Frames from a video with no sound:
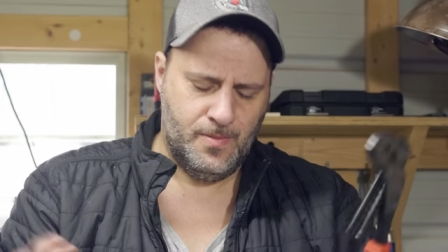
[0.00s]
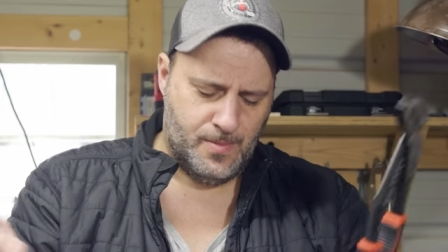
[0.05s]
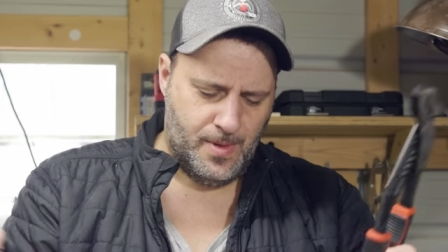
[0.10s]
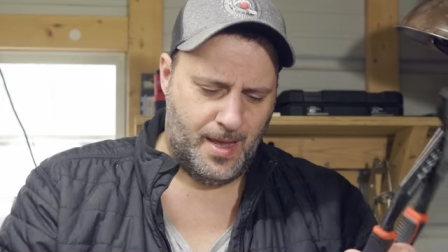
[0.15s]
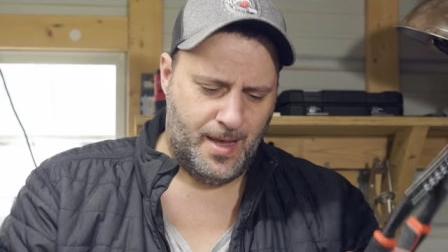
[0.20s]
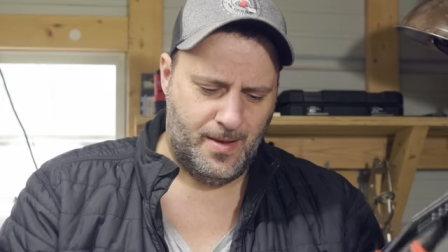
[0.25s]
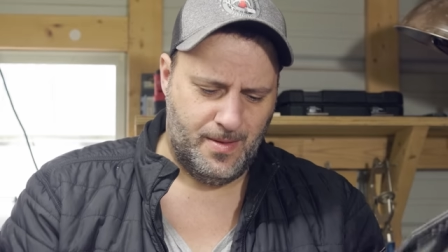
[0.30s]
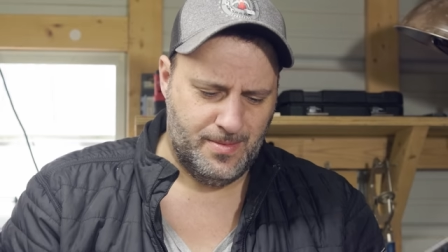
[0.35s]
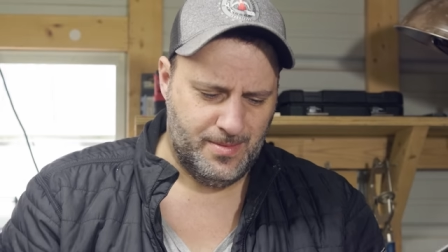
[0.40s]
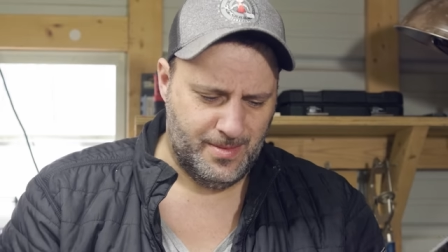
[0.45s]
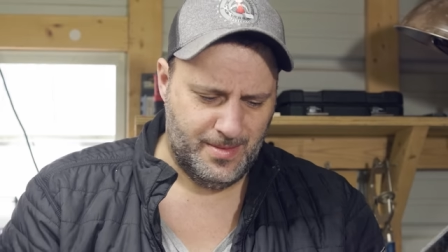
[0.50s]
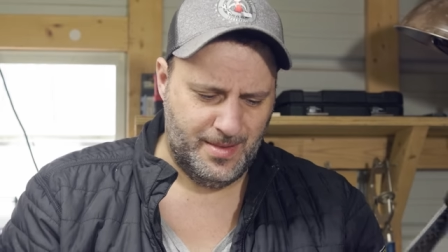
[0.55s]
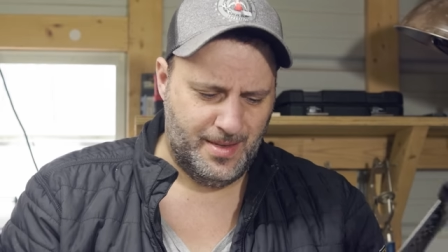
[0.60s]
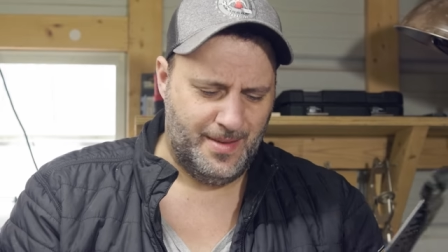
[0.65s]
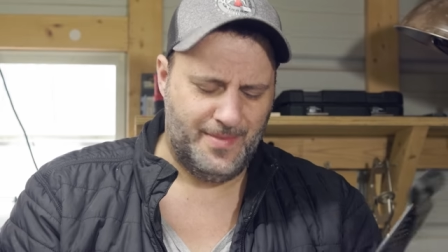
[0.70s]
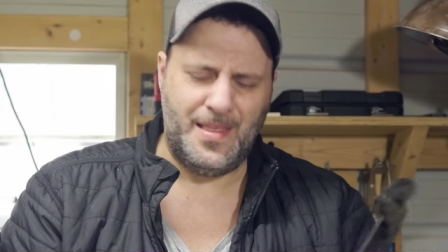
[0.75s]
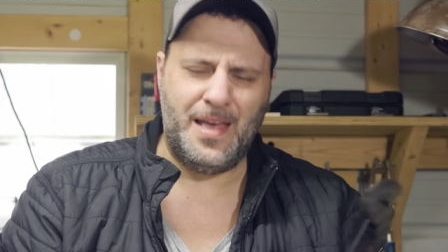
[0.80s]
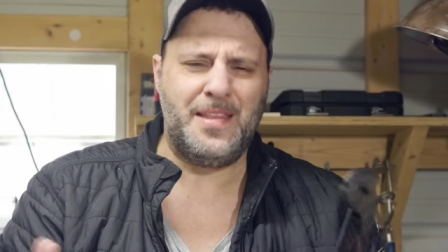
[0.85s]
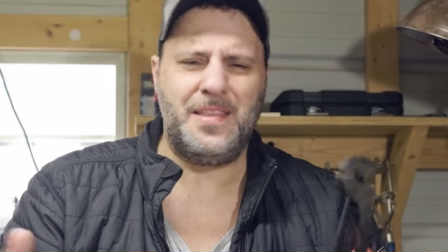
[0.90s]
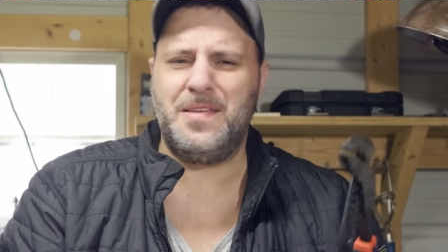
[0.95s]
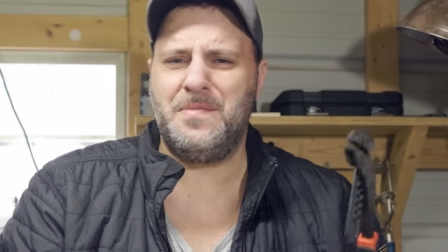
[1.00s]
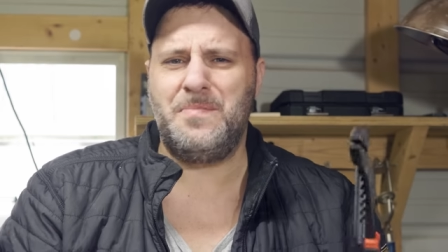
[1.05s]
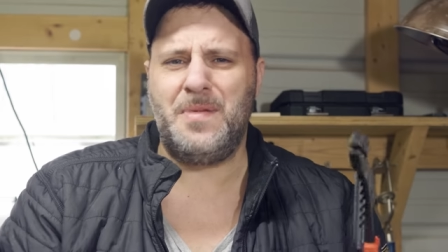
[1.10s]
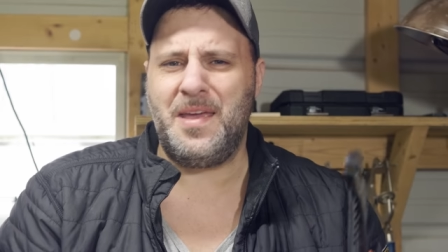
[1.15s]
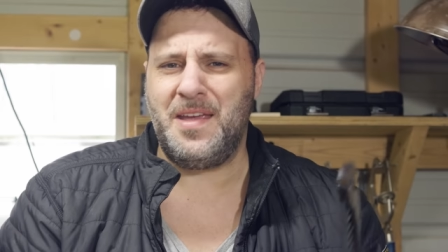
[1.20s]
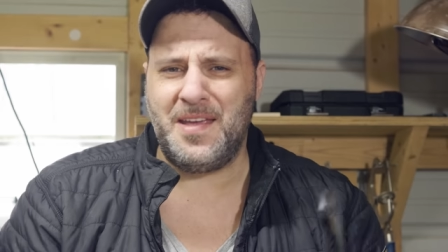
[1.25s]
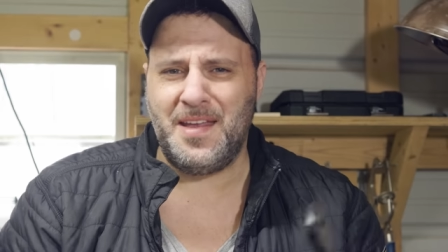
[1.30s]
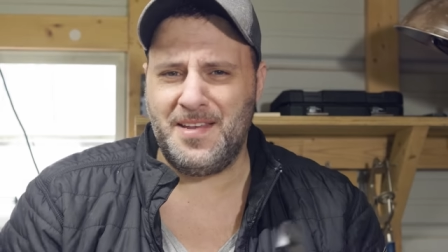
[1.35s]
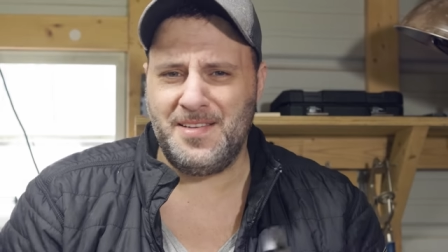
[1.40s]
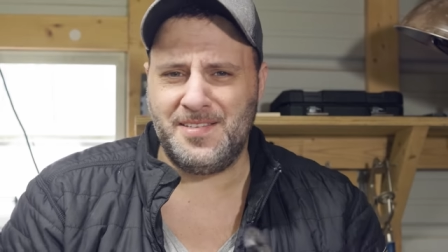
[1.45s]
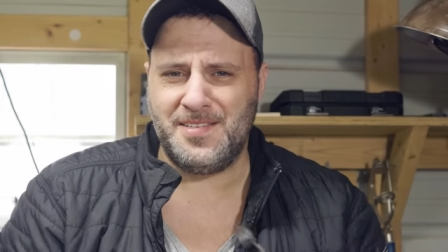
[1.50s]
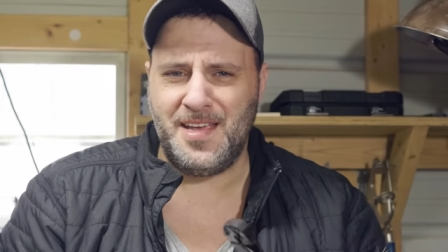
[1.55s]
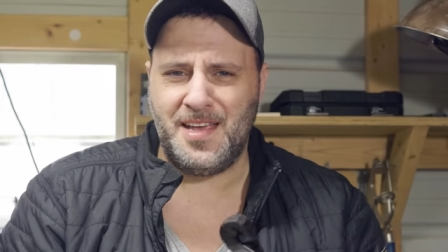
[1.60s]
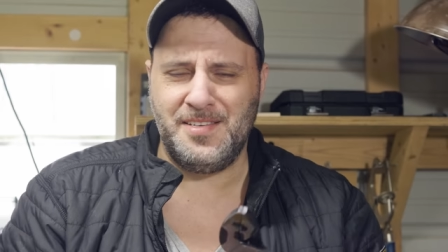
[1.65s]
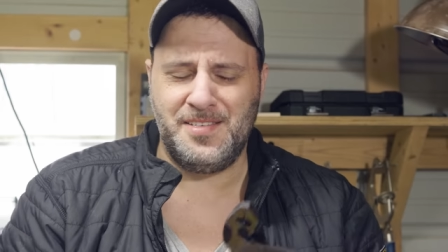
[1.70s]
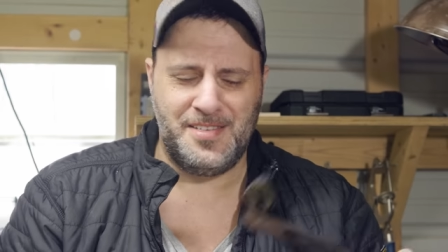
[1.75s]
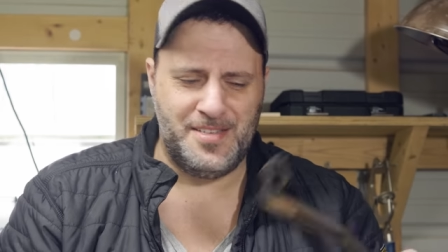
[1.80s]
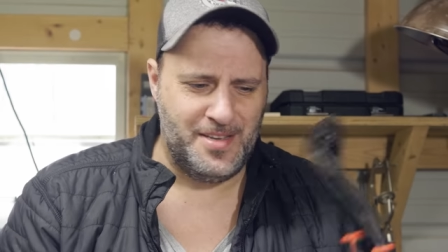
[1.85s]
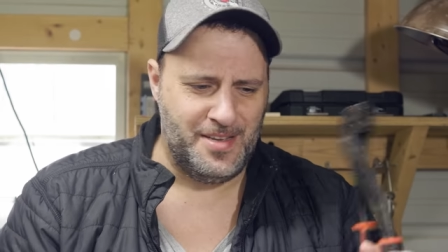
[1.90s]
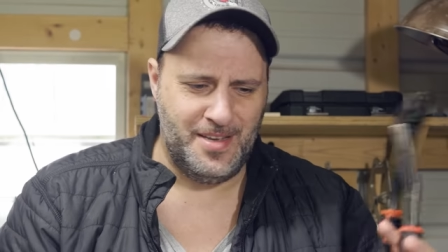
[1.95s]
Well, if that didn't make any
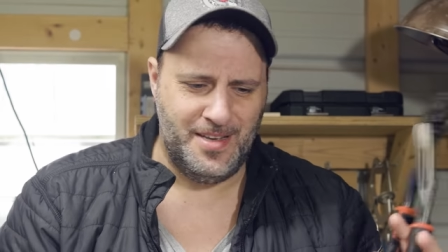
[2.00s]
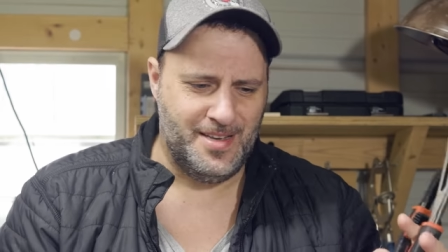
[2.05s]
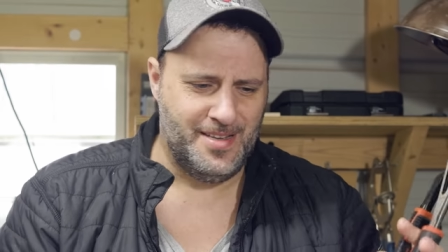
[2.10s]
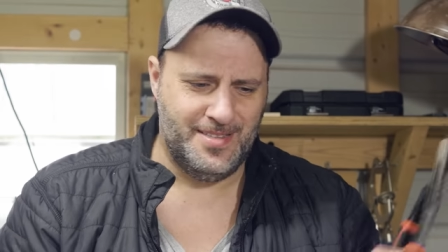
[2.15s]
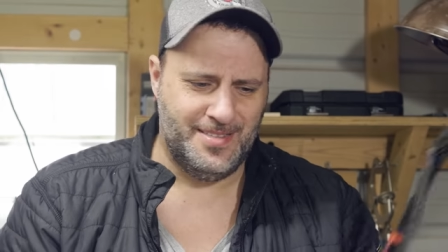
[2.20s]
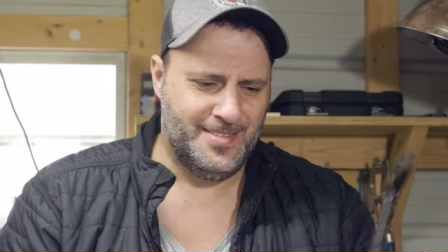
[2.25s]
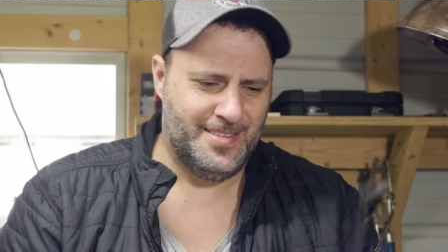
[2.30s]
sense to you,